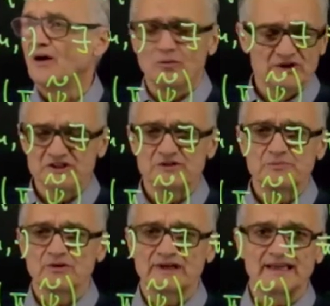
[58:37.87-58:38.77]
which is
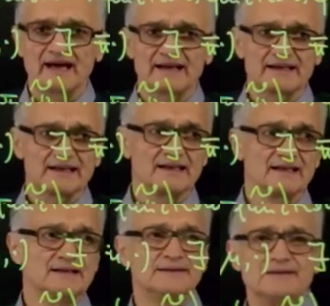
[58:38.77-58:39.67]
purely technical.
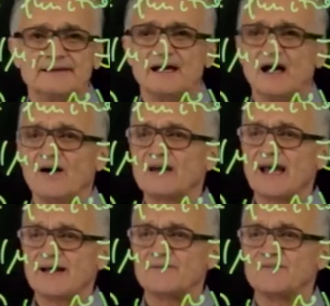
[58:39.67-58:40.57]

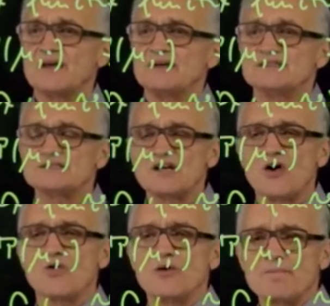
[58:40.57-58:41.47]
Okay,
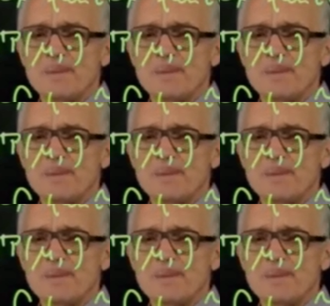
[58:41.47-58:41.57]
so